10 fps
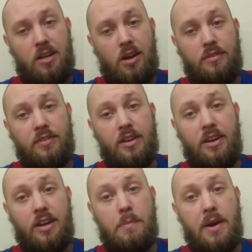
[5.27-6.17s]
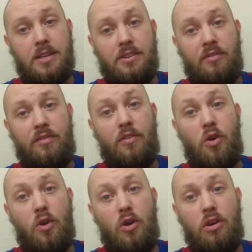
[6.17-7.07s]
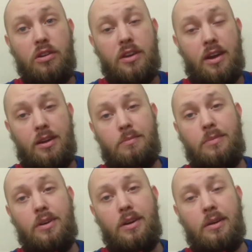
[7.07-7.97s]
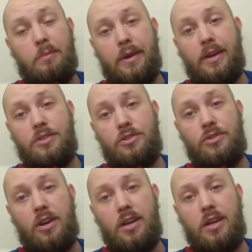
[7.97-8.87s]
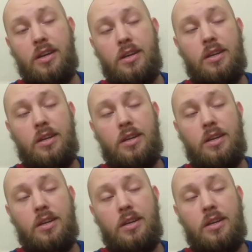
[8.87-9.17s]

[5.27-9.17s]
And after an amazing 4-game unbeaten streak,